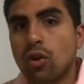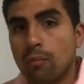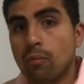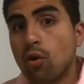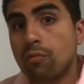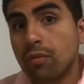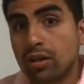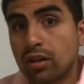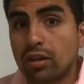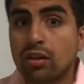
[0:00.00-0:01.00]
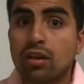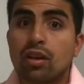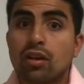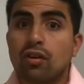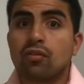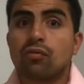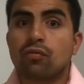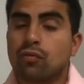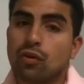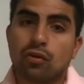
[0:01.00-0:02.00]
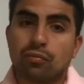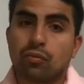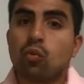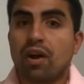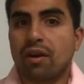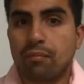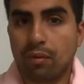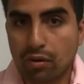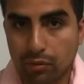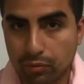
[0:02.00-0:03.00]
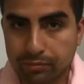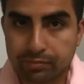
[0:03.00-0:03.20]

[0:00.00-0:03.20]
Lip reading: more money from what I borrow.